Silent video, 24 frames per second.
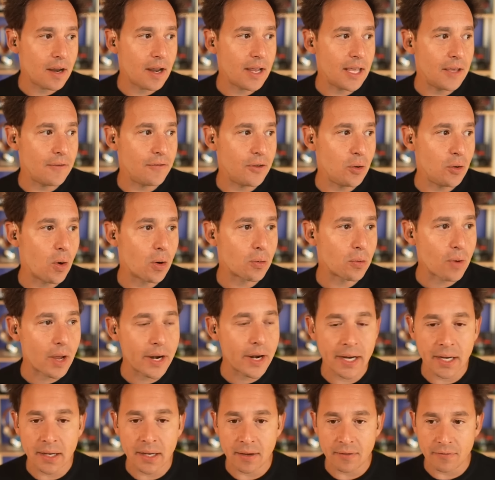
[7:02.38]
if you are
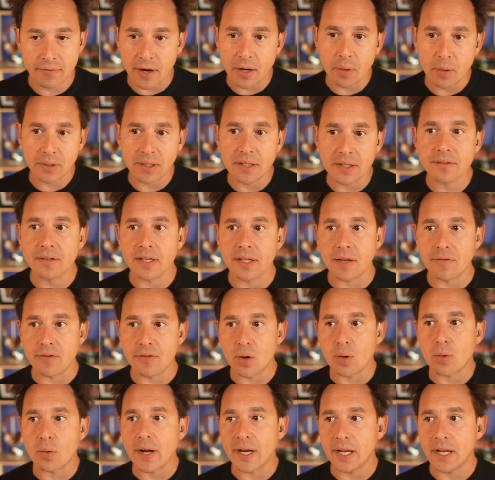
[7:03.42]
running, for anyone listening, if you
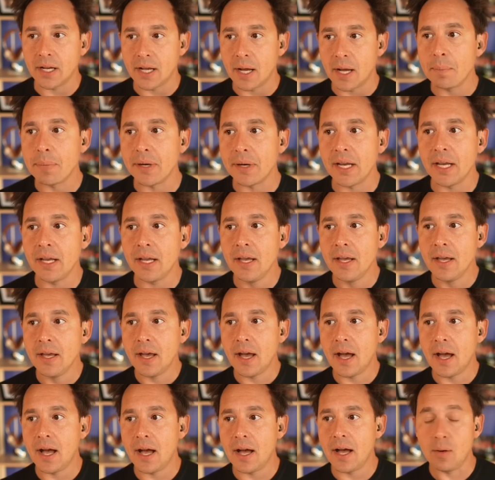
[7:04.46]
are running a company,
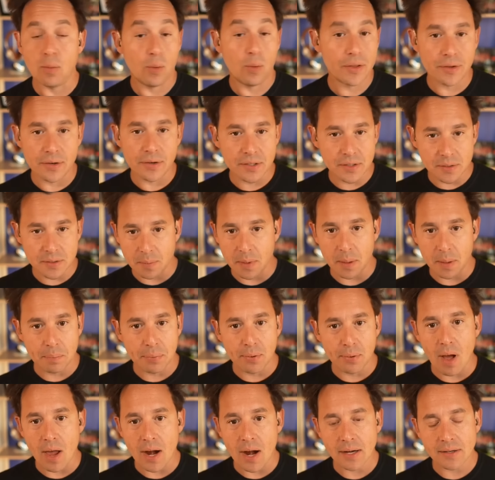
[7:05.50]
whether it's a
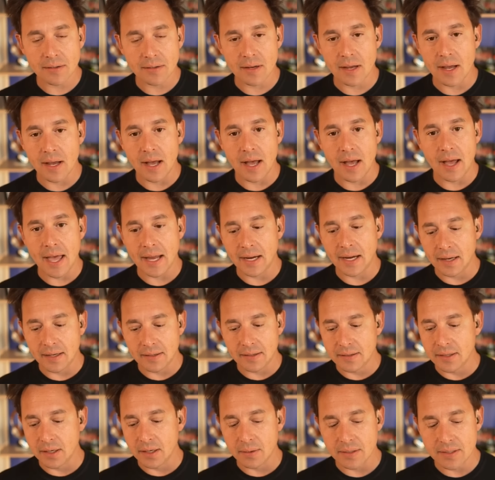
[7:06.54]
product and
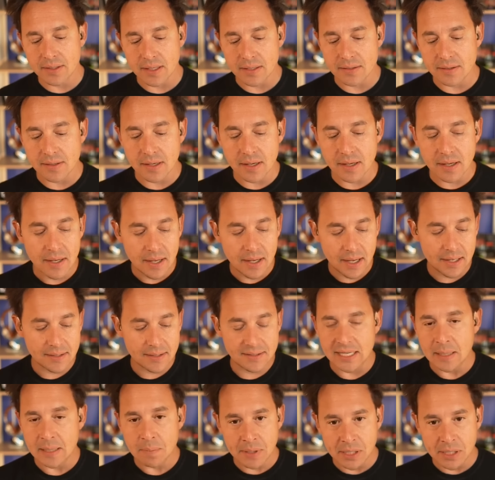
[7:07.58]
it's a
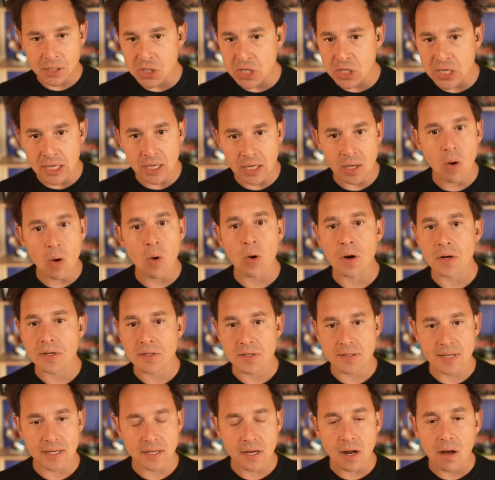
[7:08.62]
CPG or it's a
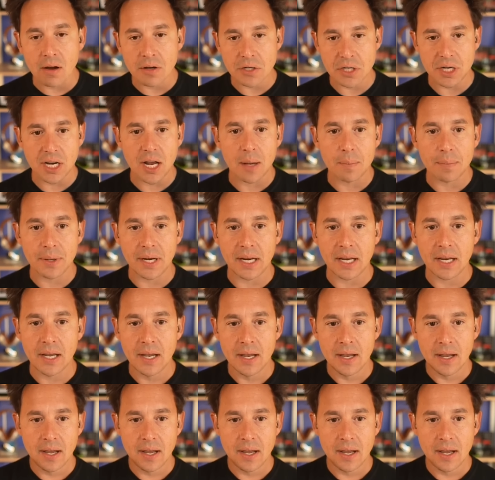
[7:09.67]
technology company,